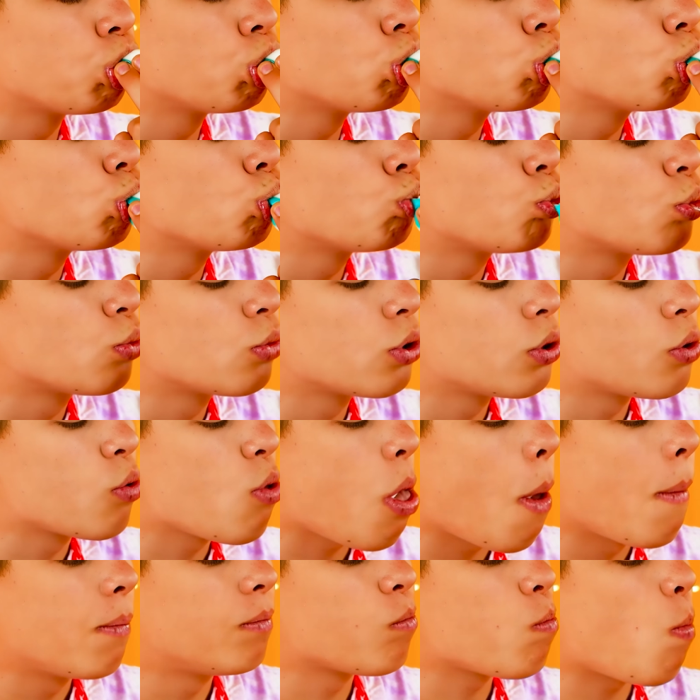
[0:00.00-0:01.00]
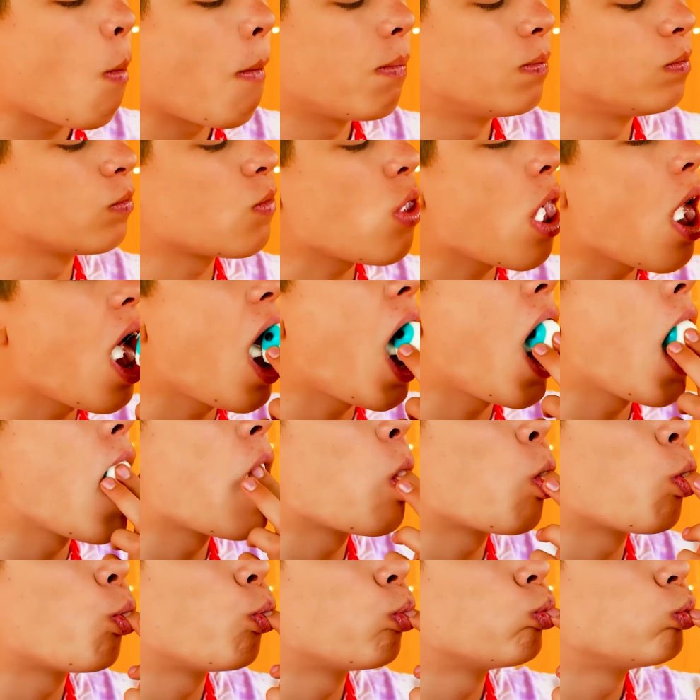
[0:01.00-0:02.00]
Did I get that right? This
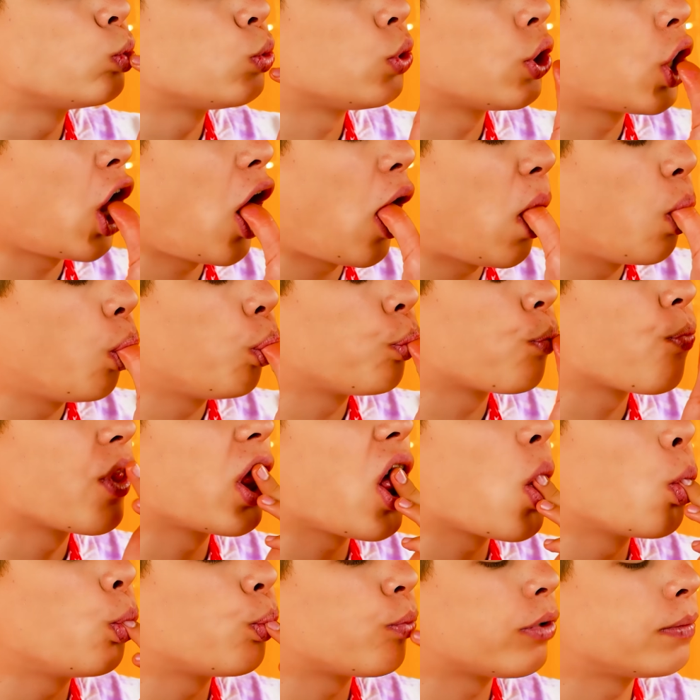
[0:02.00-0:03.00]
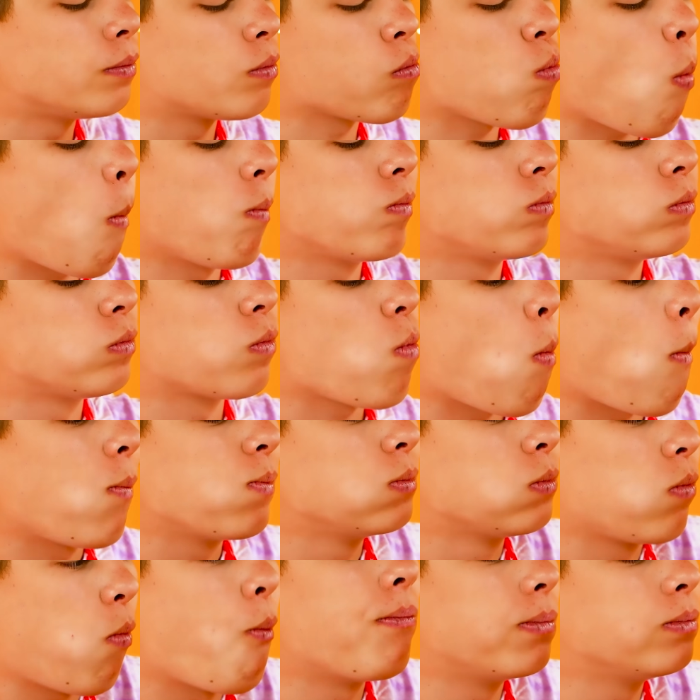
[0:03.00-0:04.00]
show, man.
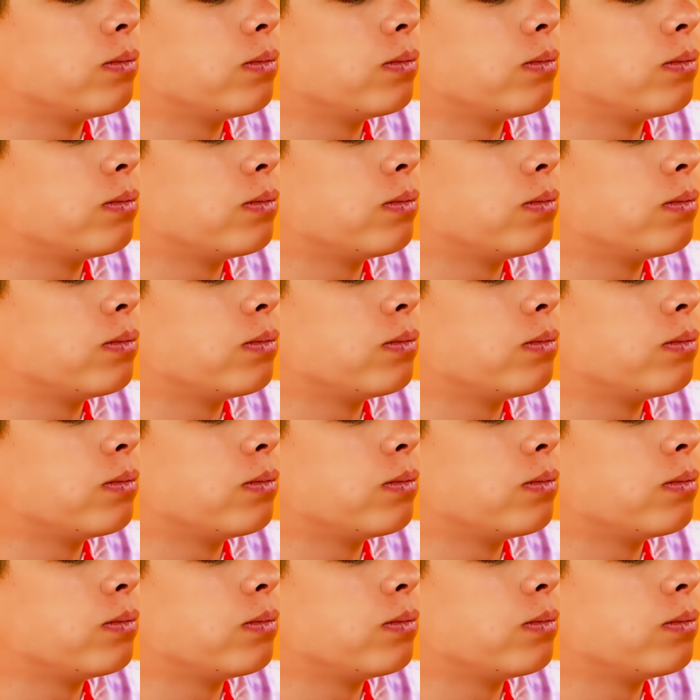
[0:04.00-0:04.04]
Mmm.